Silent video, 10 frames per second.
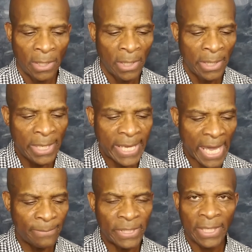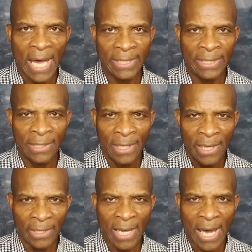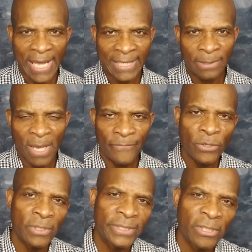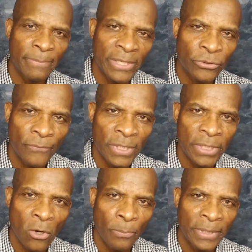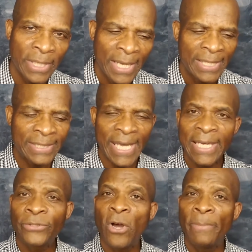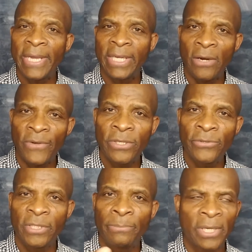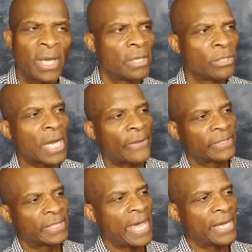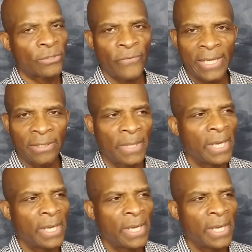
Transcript: He came to God, and God asked him, have you considered my servant Job? And Satan started making every excuse in the book. You got this hedge around him.